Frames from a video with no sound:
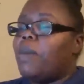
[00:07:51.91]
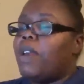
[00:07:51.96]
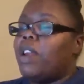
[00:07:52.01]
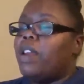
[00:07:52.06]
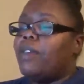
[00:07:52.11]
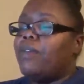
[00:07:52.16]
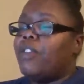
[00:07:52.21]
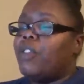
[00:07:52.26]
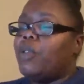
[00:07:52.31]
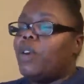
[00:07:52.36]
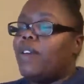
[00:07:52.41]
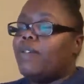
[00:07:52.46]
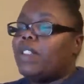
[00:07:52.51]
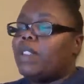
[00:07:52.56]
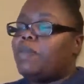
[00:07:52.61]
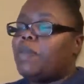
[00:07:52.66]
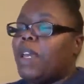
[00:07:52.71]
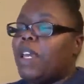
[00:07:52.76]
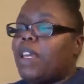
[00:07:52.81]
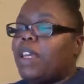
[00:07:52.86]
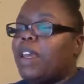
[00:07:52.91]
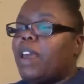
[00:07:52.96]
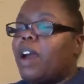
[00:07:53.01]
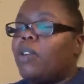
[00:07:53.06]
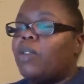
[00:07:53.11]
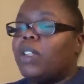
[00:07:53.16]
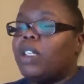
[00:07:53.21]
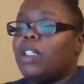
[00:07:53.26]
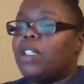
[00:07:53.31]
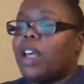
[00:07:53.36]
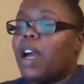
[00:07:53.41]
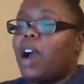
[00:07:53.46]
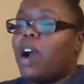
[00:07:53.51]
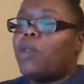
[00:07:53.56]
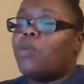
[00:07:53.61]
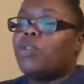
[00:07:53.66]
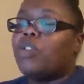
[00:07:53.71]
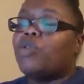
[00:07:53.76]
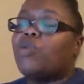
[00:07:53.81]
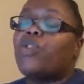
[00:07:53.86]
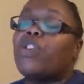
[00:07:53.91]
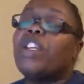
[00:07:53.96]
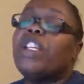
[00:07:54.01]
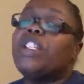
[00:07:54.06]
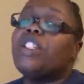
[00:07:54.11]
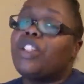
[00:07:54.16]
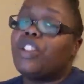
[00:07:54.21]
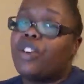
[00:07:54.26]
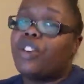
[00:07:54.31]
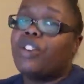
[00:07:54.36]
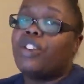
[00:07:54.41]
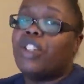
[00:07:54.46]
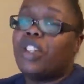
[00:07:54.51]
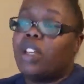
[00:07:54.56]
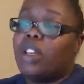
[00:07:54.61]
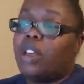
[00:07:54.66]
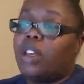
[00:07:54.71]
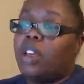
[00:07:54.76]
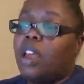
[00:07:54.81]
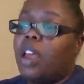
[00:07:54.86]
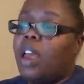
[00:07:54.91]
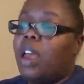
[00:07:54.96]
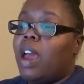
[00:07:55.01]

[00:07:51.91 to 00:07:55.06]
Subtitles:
many of you have spent countless hours researching